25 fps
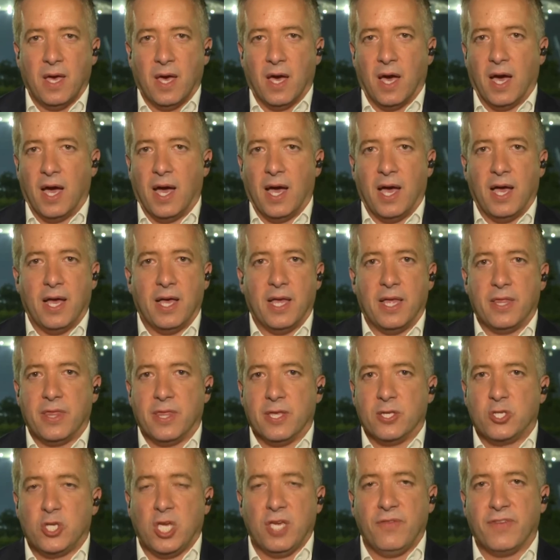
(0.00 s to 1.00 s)
Uh,
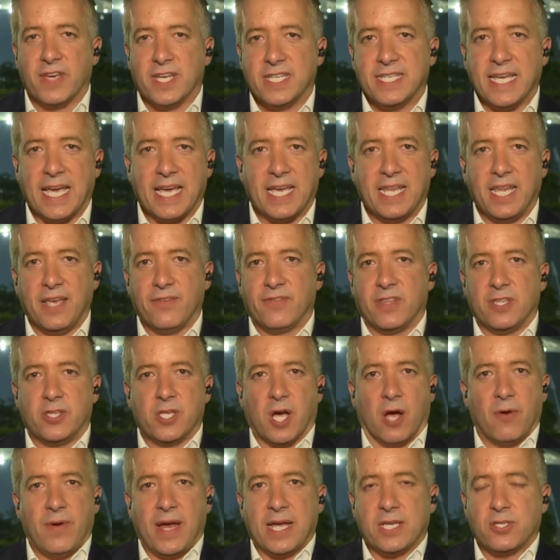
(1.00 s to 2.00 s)
the chief executive, the
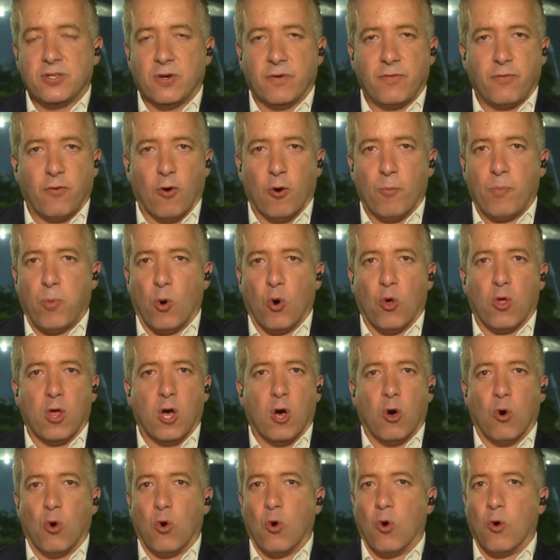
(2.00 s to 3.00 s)
director of football are
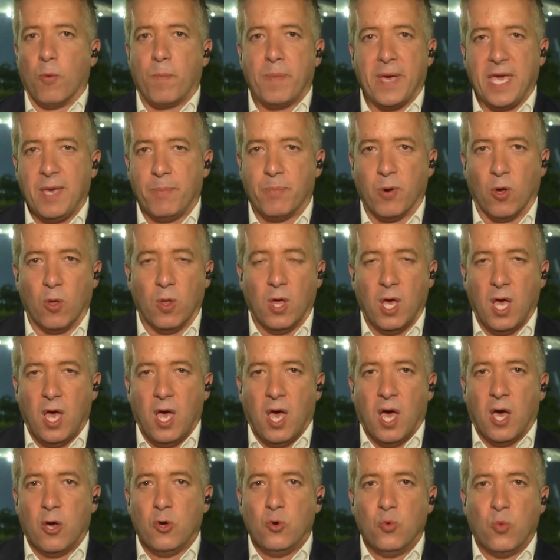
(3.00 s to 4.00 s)
all people
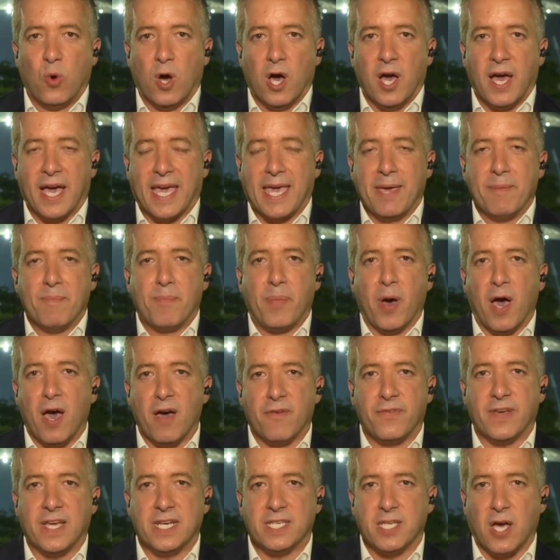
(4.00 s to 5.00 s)
who work in
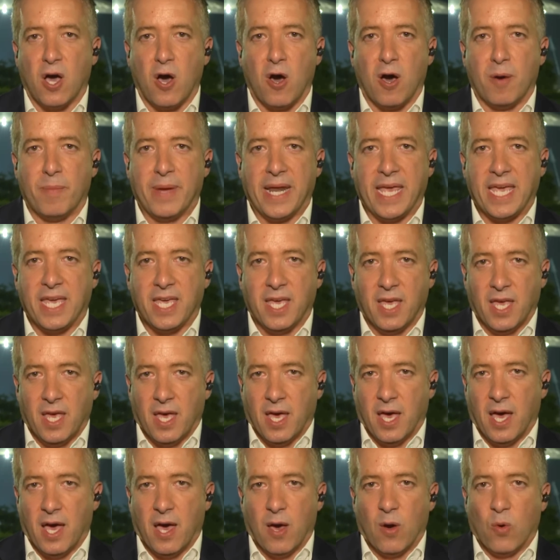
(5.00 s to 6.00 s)
perfect harmony
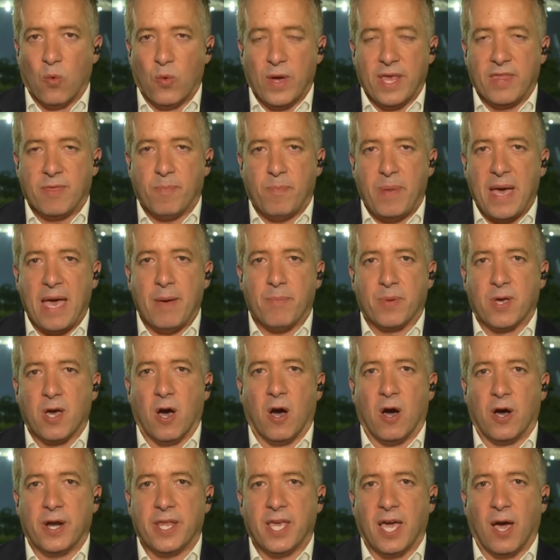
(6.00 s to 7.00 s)
uh, with Pep
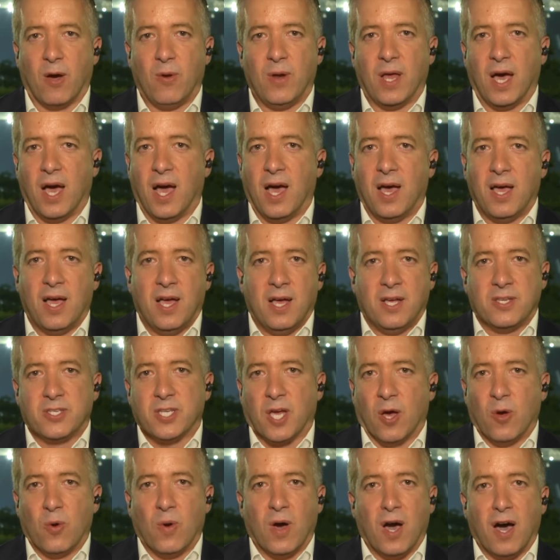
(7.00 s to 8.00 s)
Guardiola.
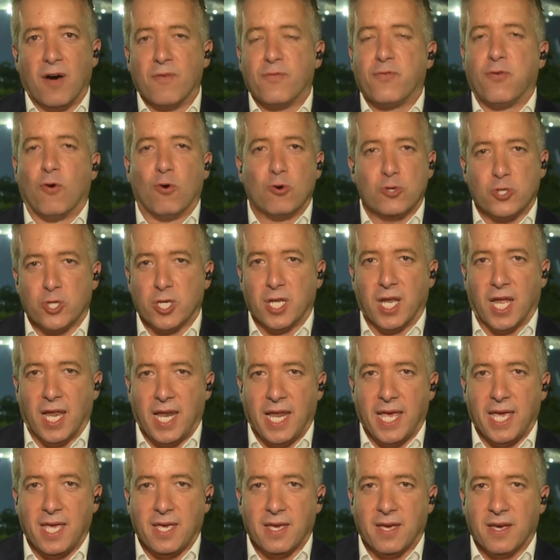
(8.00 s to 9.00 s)
So,
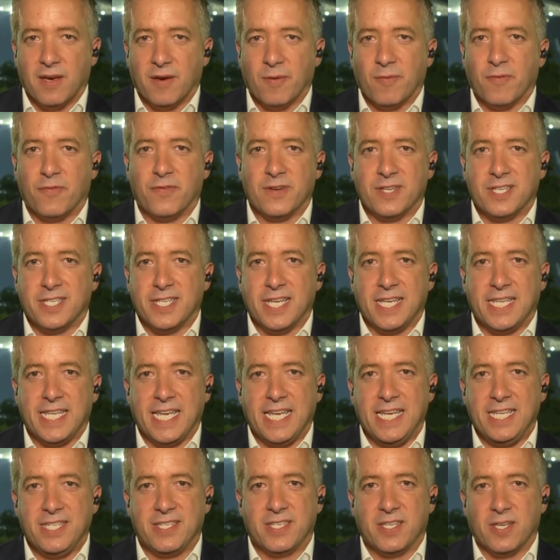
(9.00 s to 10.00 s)
unfortunately, for
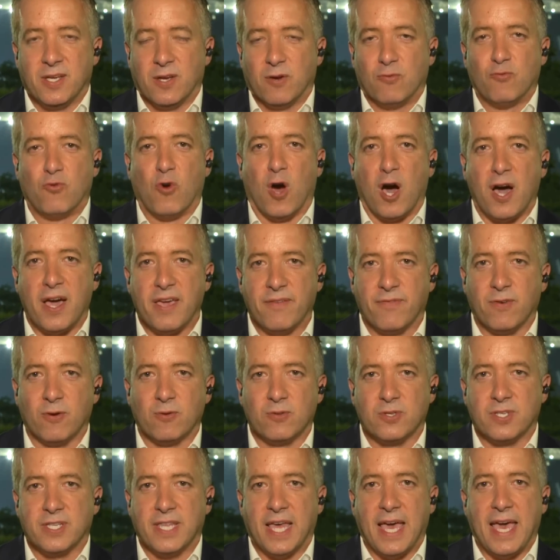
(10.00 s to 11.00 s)
City's
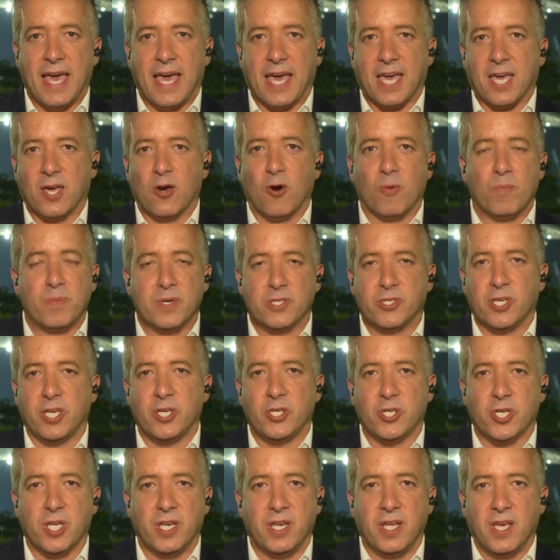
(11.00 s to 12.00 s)
rivals, their
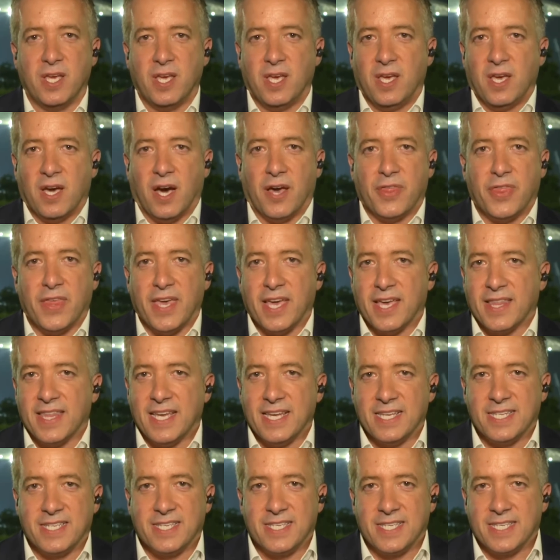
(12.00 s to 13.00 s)
competition, I think
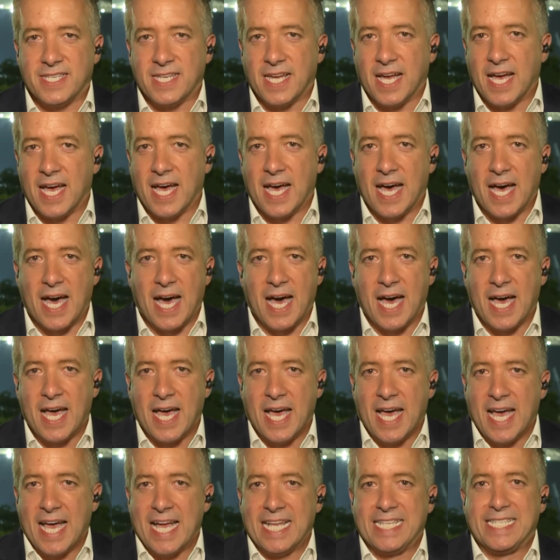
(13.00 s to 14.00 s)
this uh,
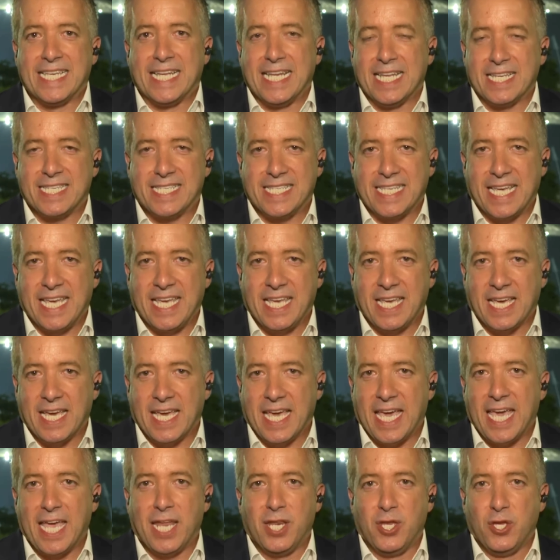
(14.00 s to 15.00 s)
dynasty
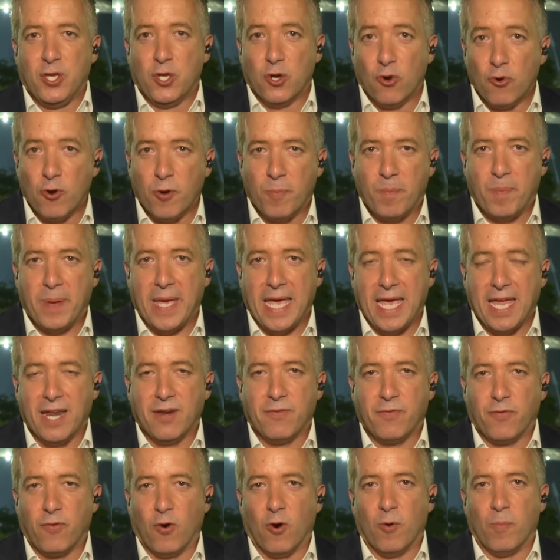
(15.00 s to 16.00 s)
in European
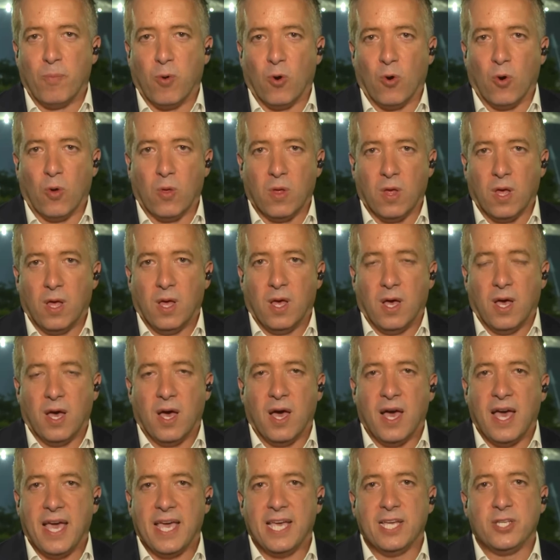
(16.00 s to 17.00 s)
football
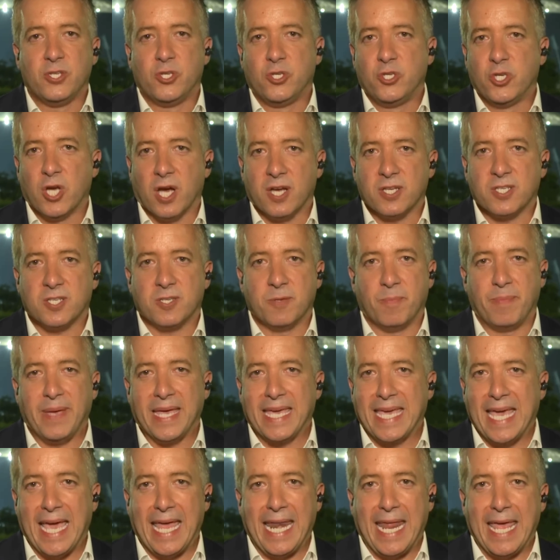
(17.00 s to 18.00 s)
uh, is just
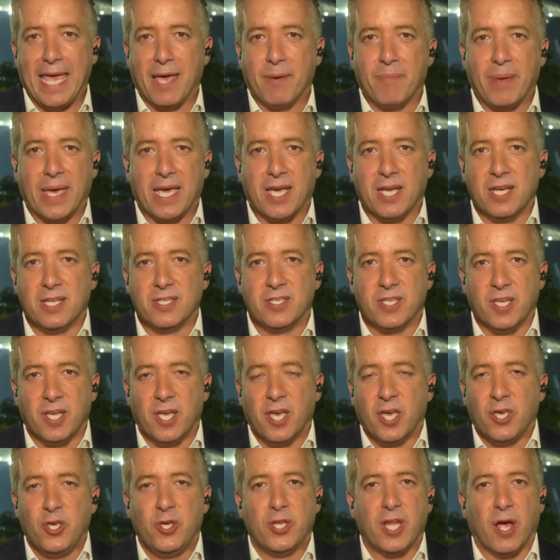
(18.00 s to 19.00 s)
beginning because
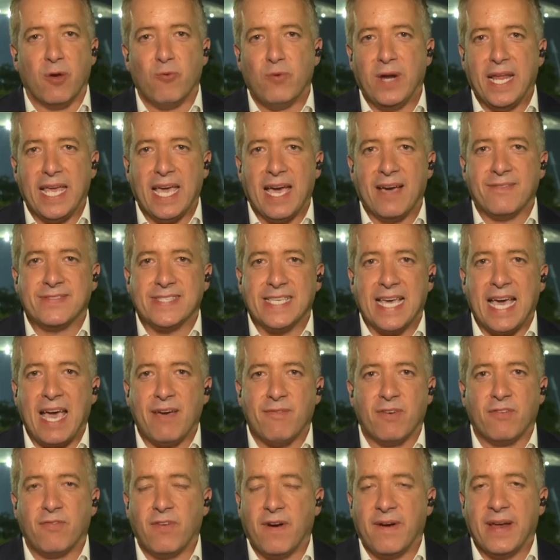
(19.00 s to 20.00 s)
you don't really have to
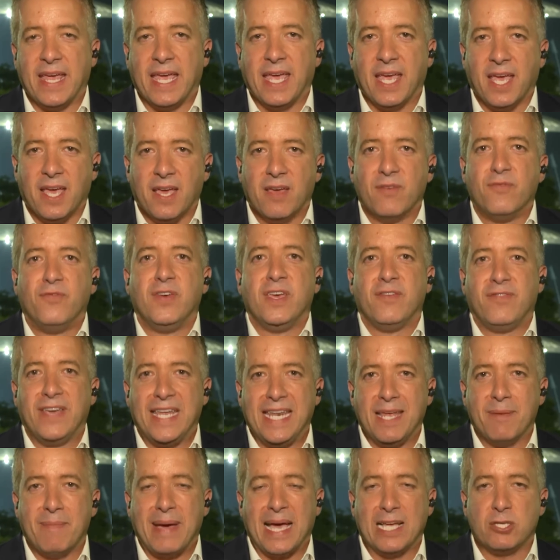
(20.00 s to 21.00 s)
have a very
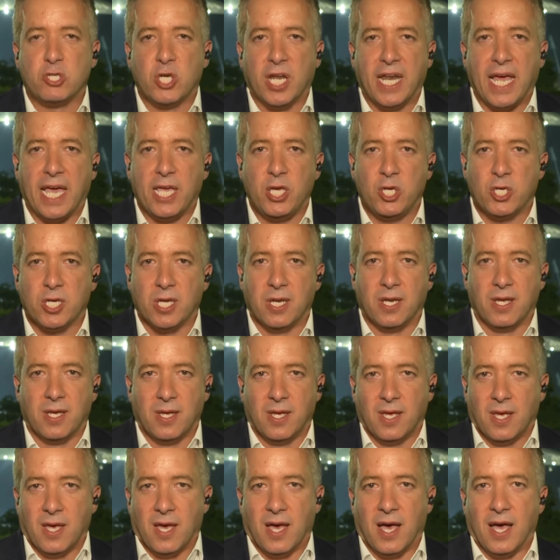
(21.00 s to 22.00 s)
vivid imagination
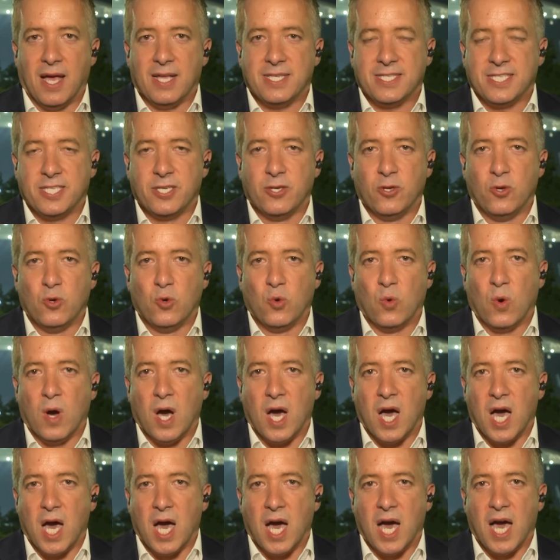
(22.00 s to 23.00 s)
uh, to
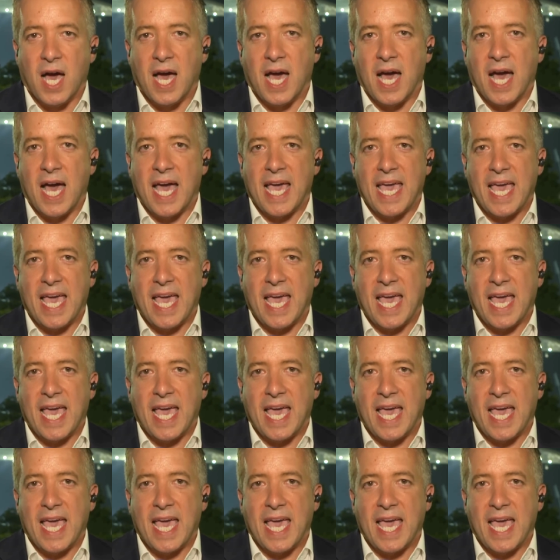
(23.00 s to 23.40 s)
uh,